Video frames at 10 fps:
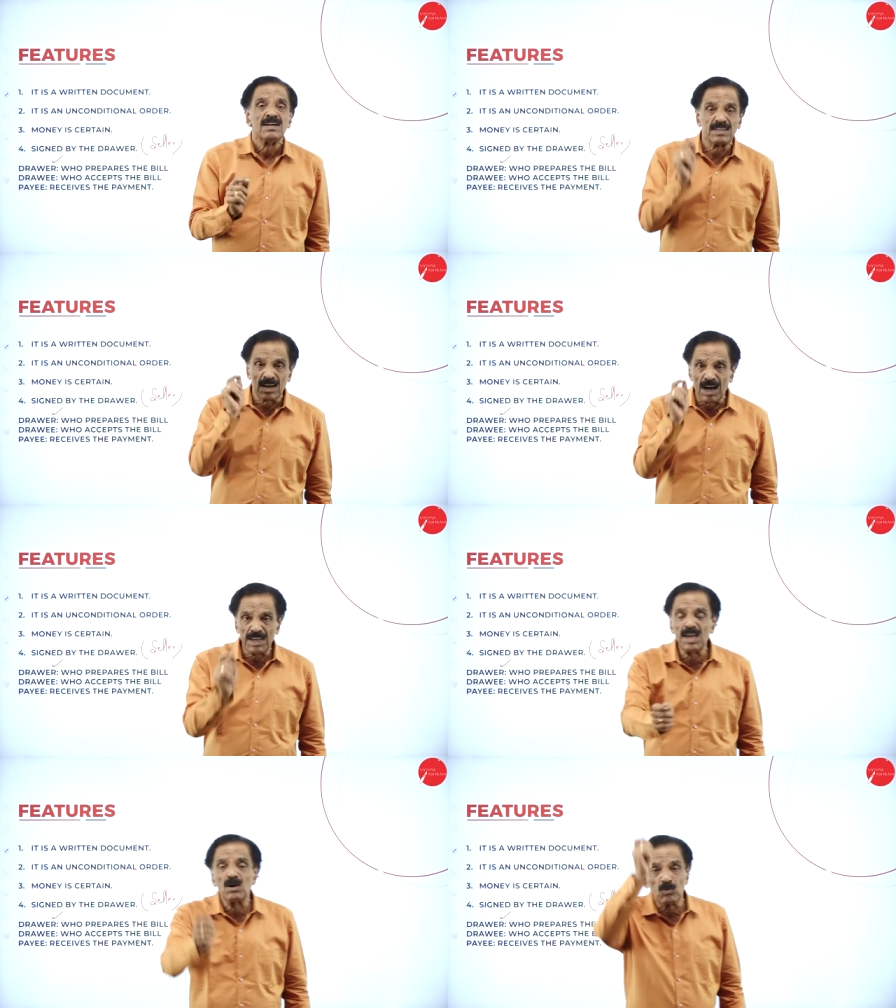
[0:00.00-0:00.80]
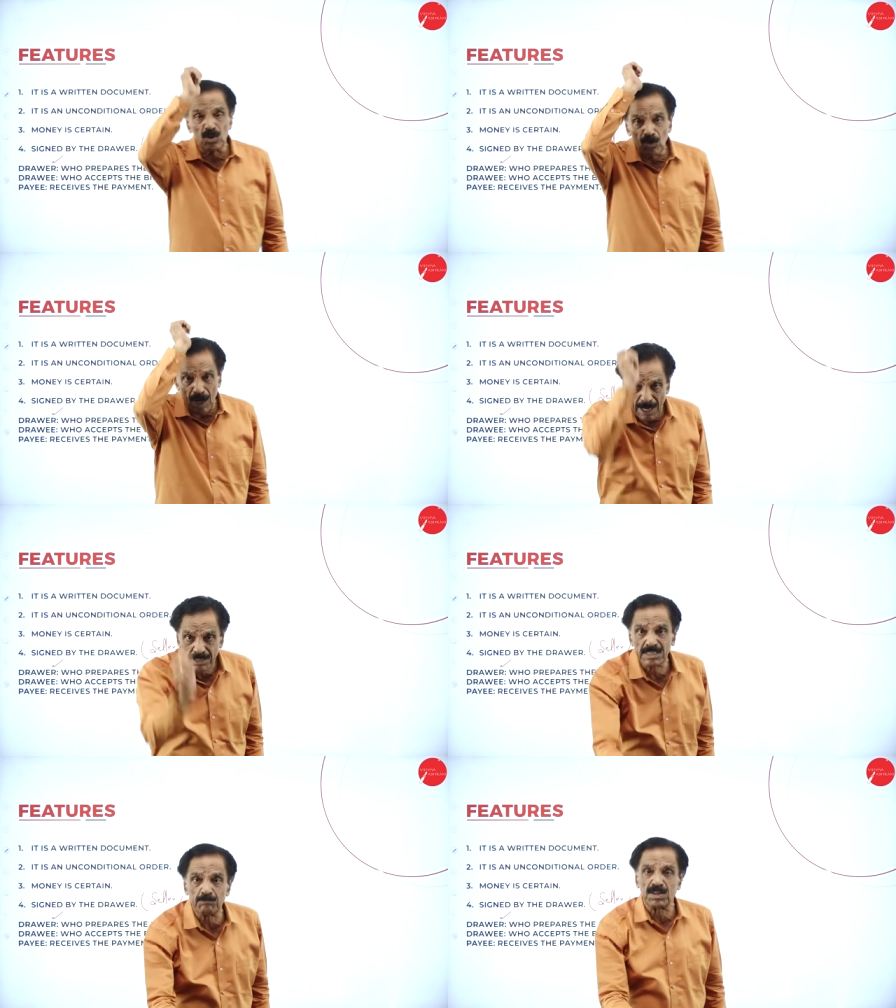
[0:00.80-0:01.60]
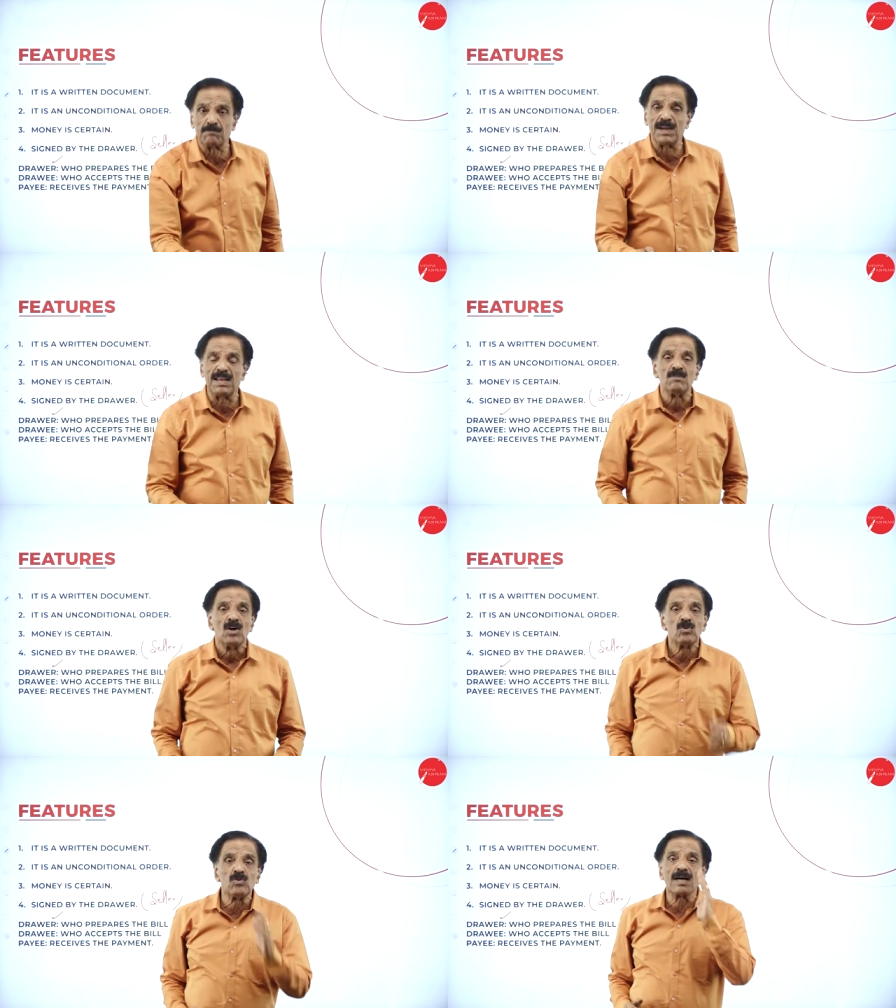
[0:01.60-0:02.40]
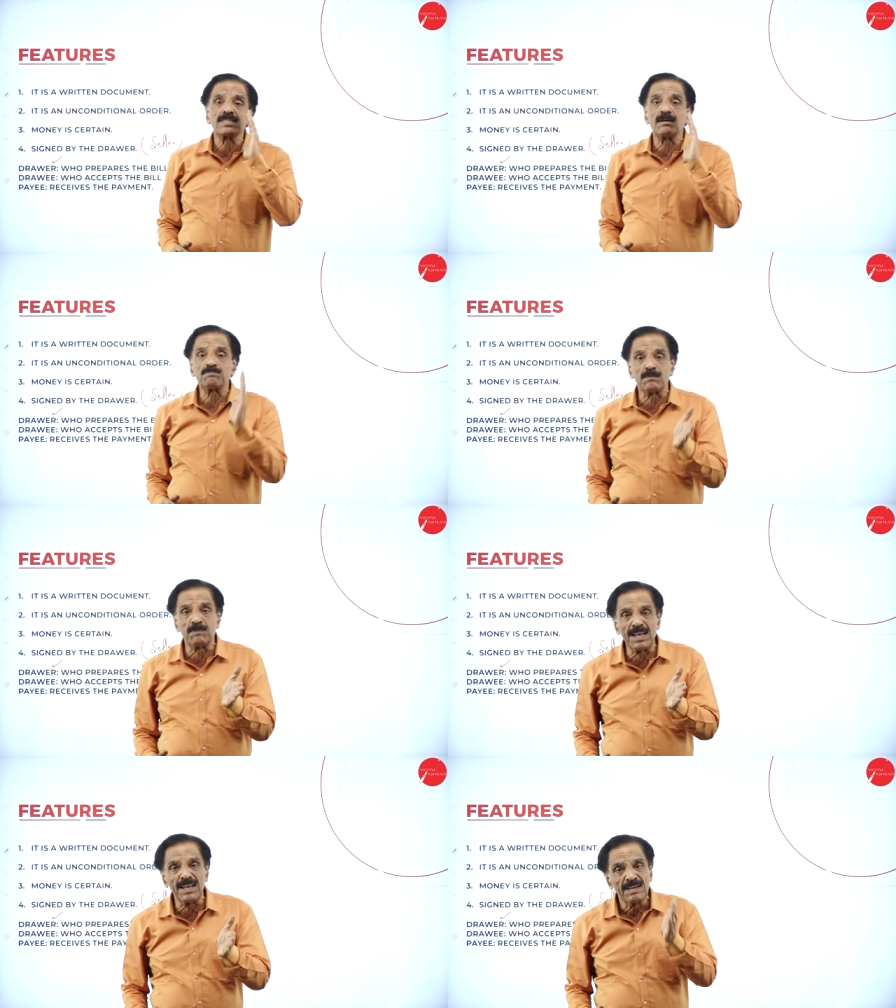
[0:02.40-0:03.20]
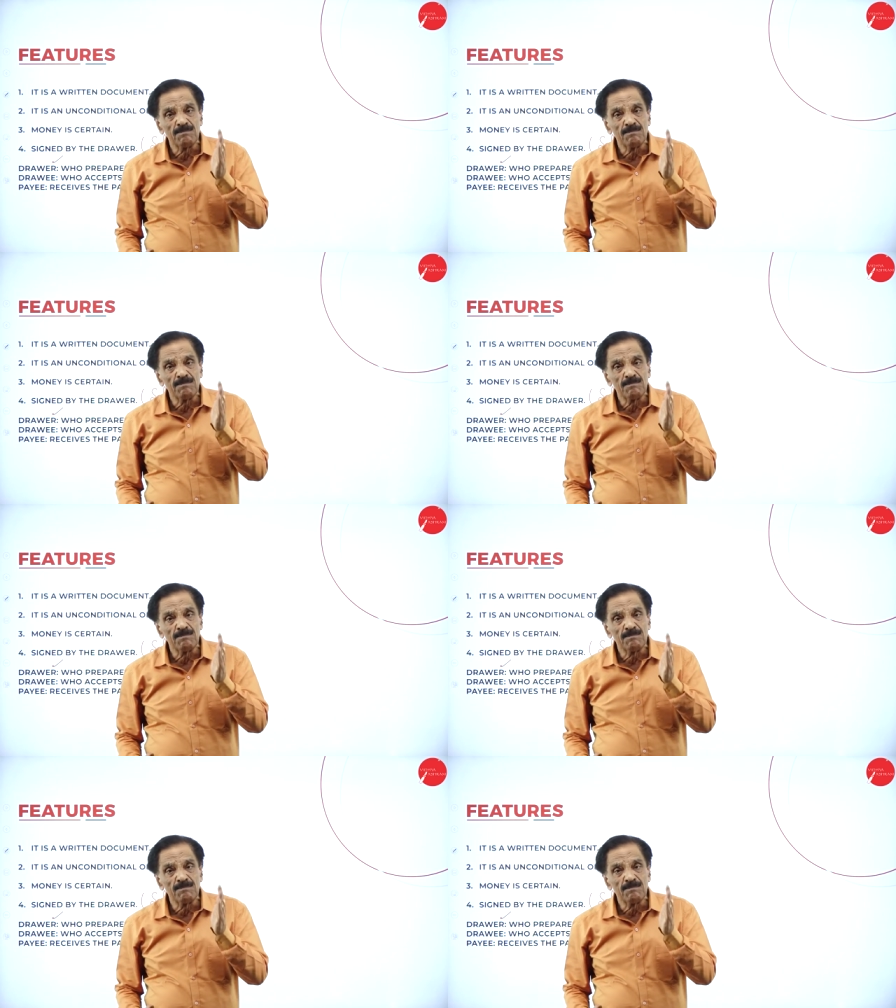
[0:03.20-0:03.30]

Drawee, one who accepts the bill. Who accepts the bill?